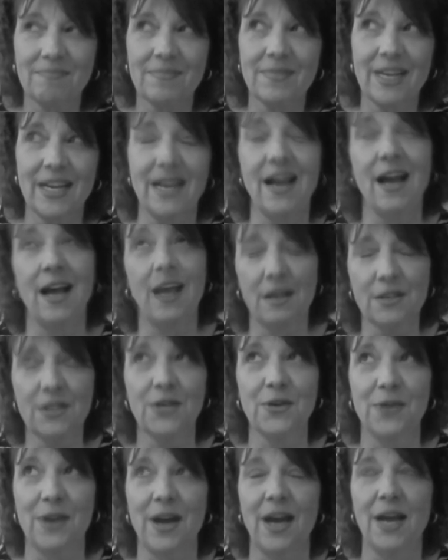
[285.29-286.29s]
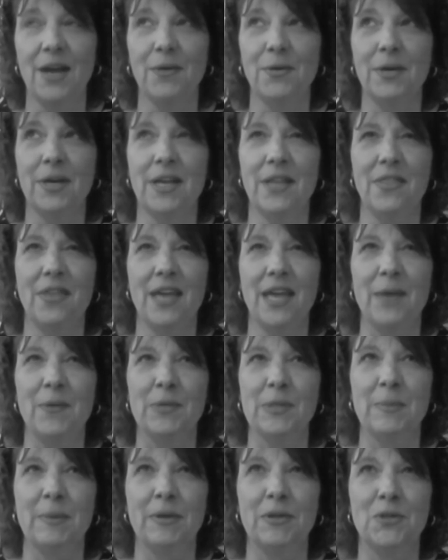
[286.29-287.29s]
also in Iowa. I think I
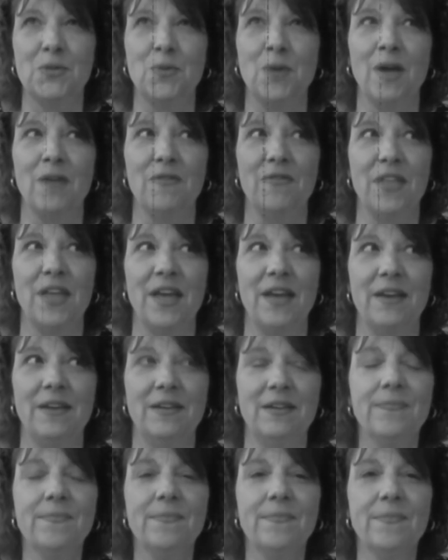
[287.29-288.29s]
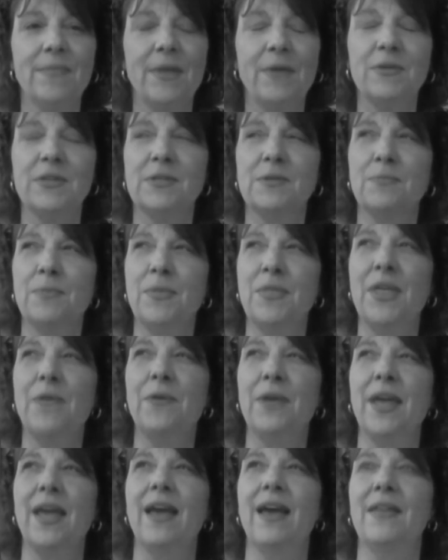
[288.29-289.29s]
was about 12 then. That
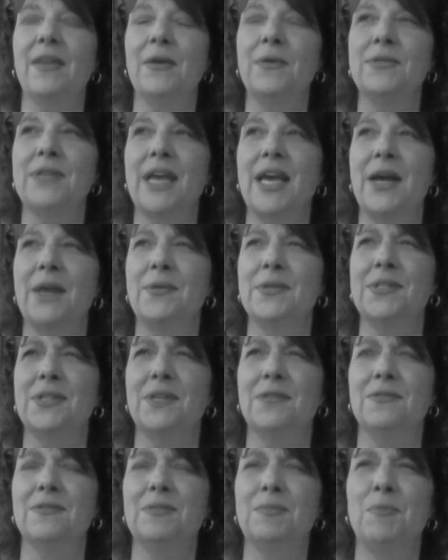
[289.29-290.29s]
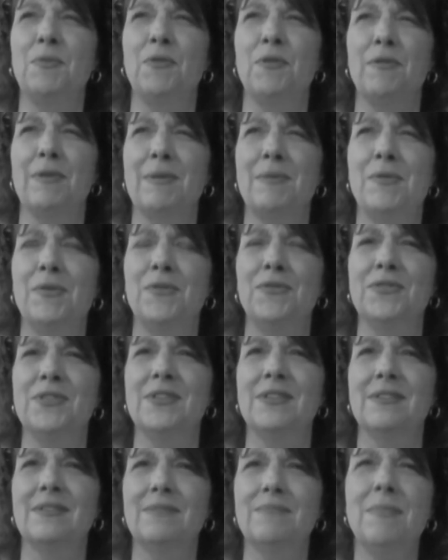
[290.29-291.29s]
was Iowa. So before we moved,
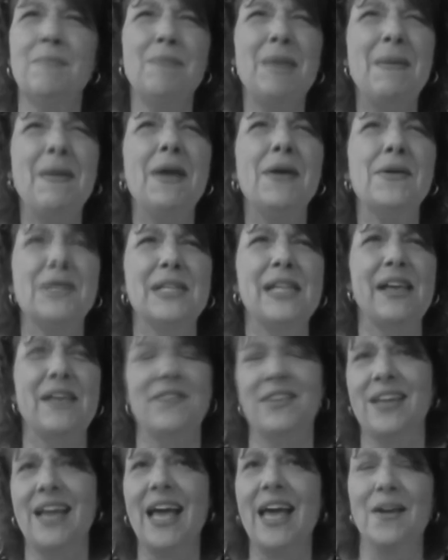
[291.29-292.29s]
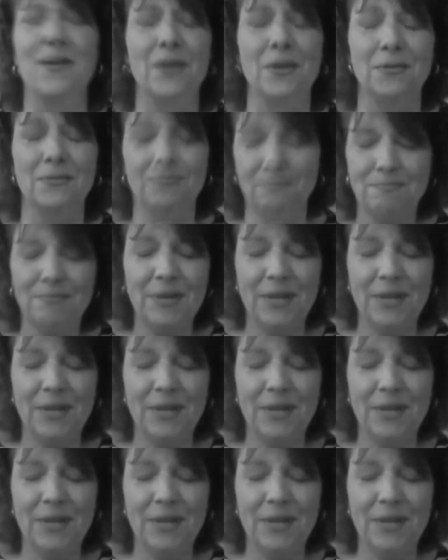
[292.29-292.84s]
maybe I was 11. I don't know, but